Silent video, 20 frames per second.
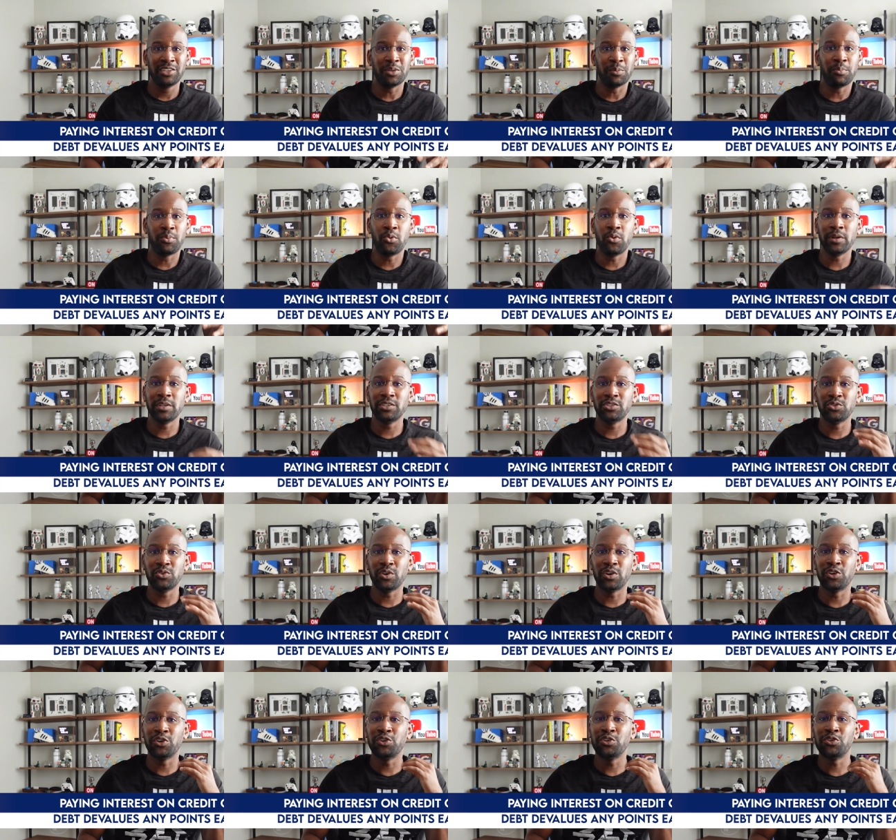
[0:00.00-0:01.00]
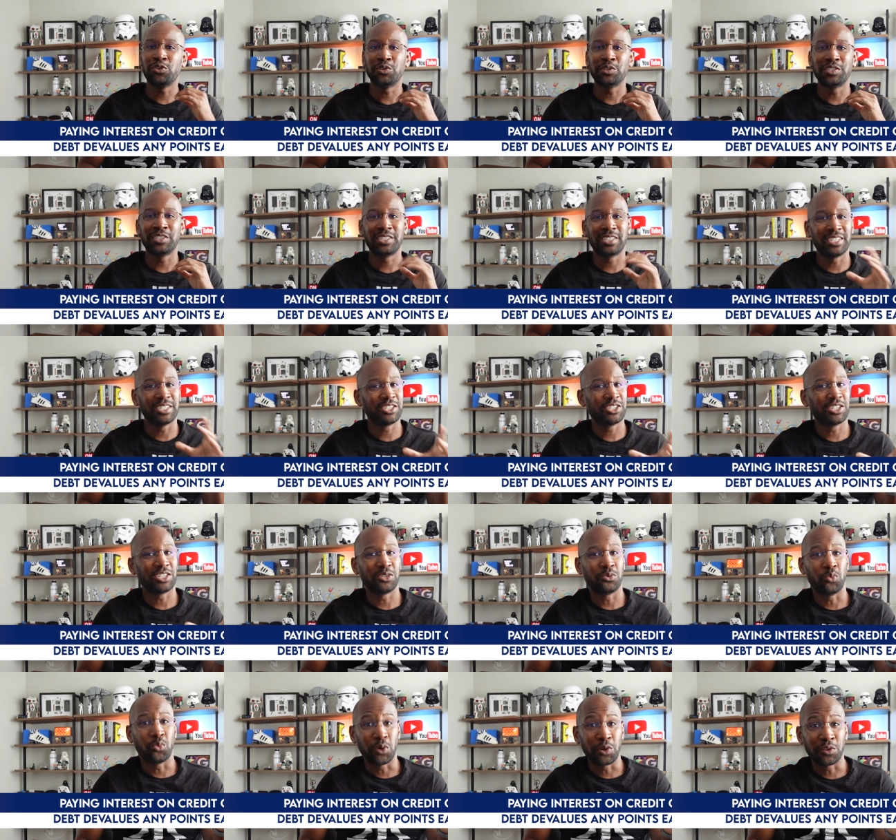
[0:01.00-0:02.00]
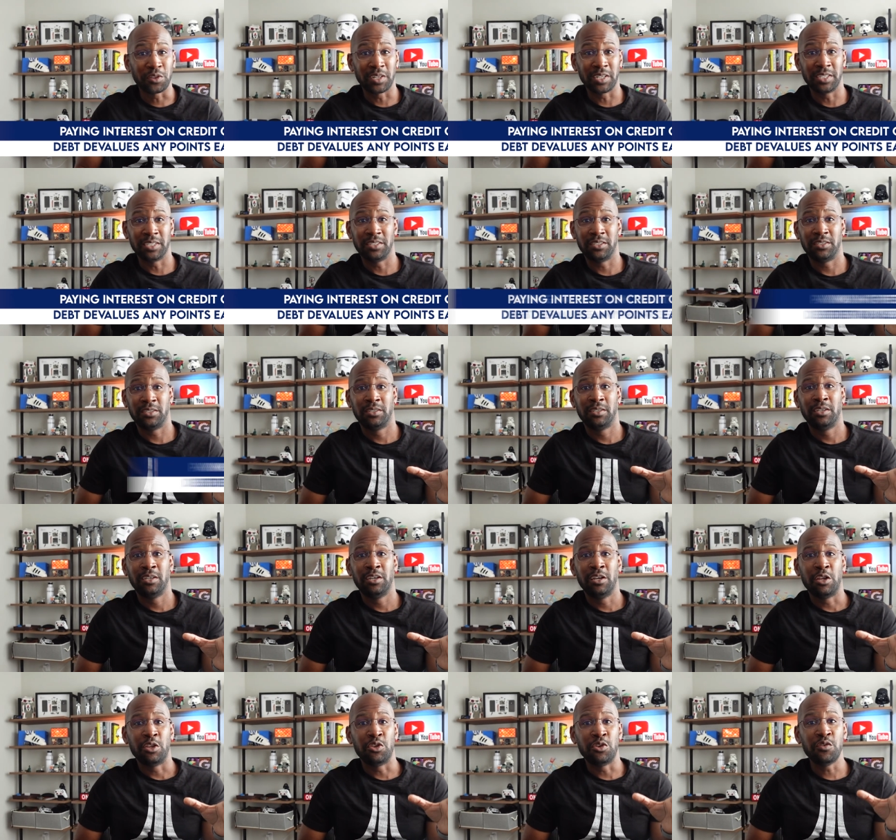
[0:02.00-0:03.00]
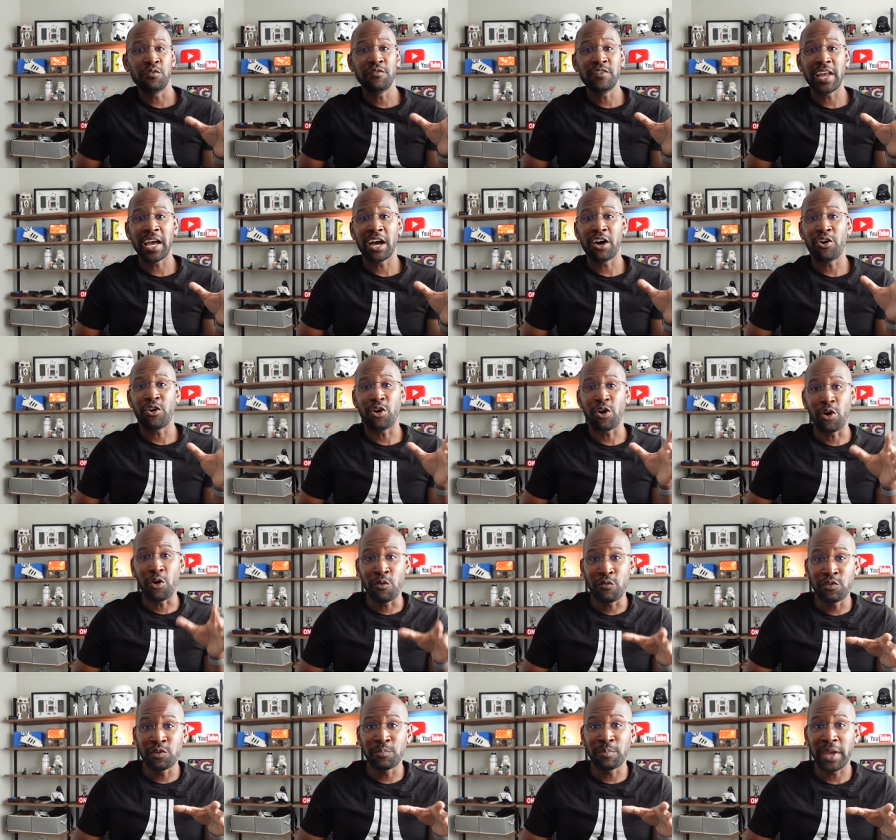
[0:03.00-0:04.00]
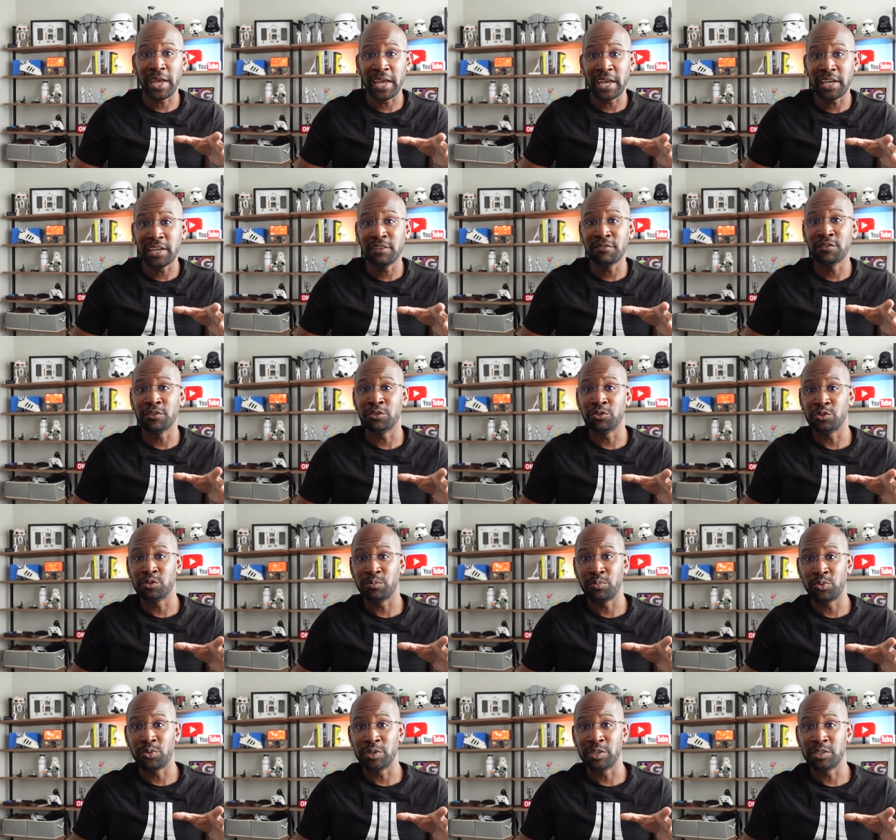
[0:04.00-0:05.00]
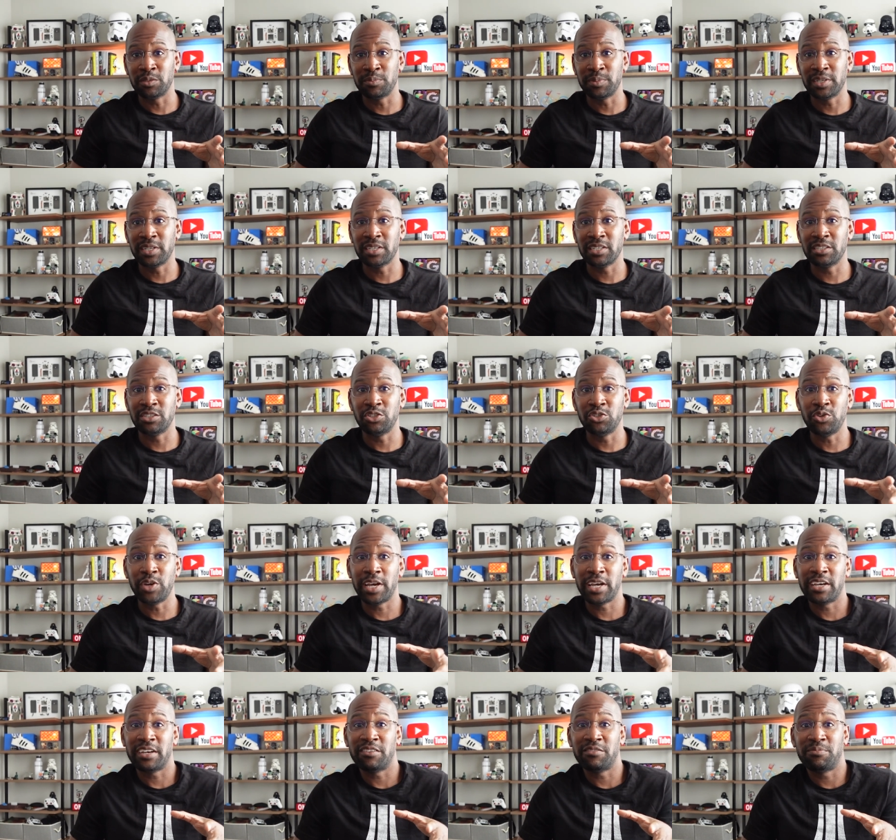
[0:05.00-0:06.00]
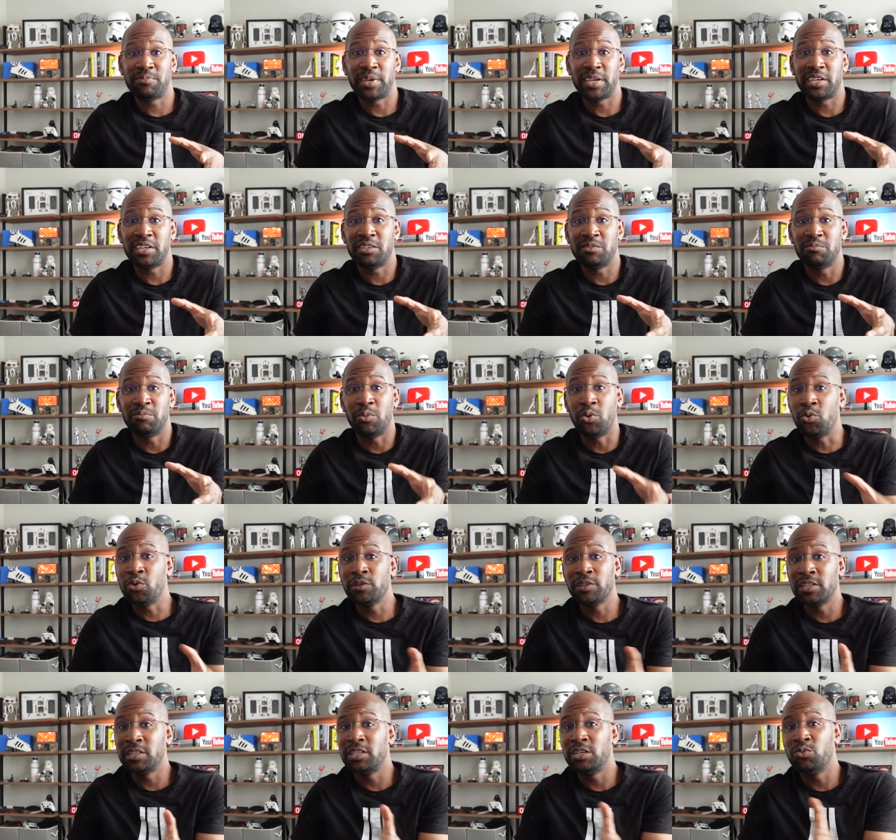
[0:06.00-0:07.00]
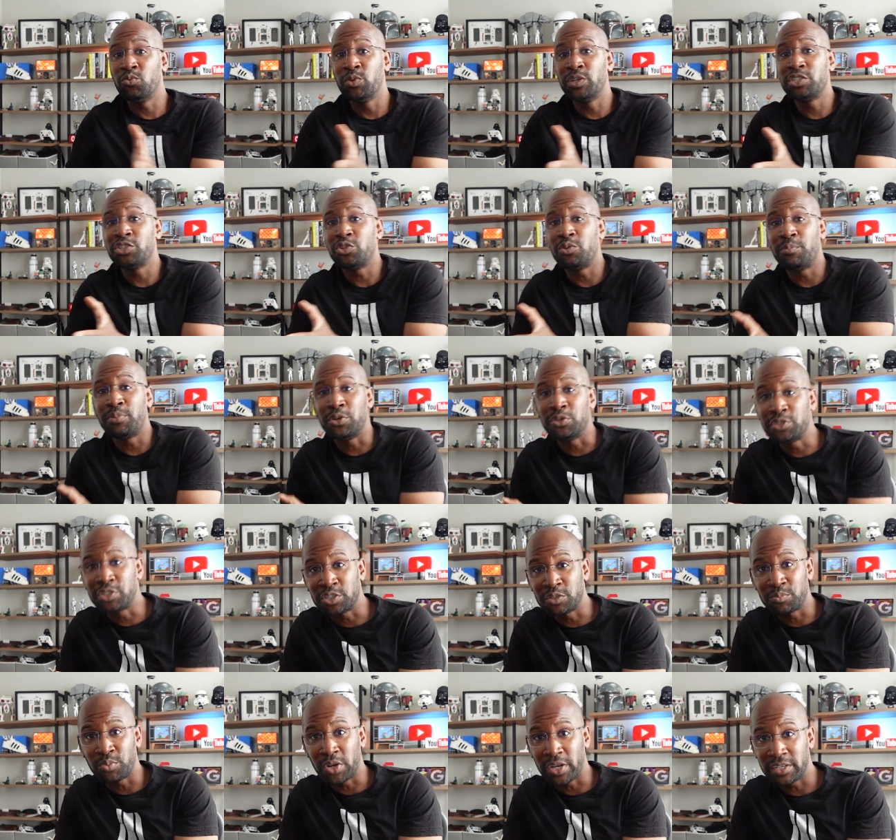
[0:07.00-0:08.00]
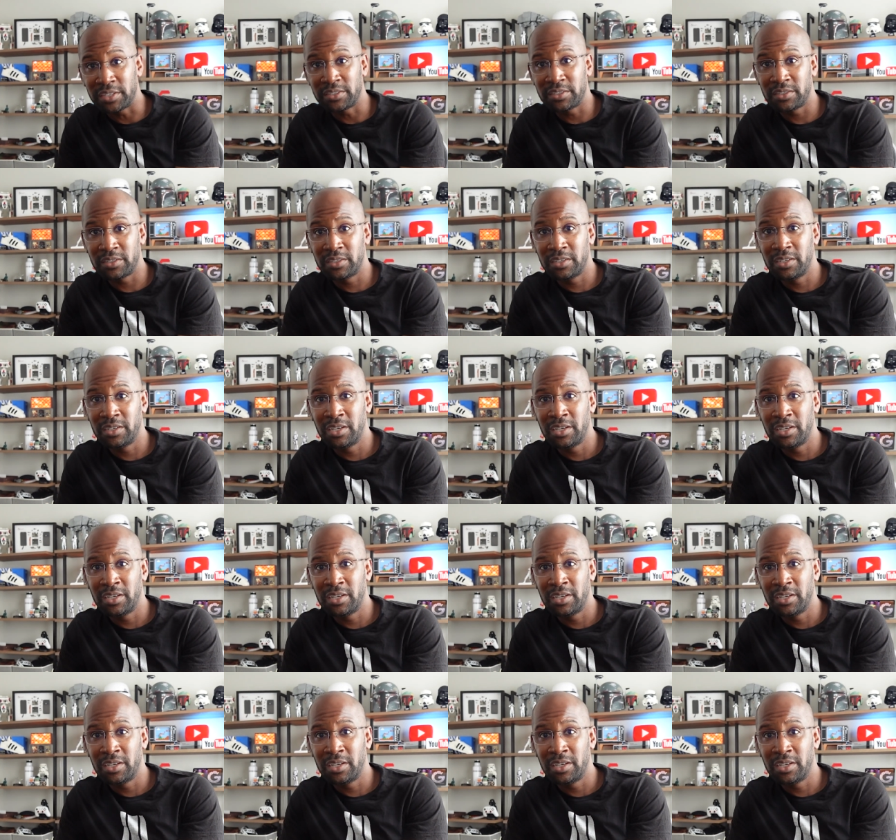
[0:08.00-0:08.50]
the points you earn are essentially worthless. You've now overpaid for those points because you have paid more than the original purchase price.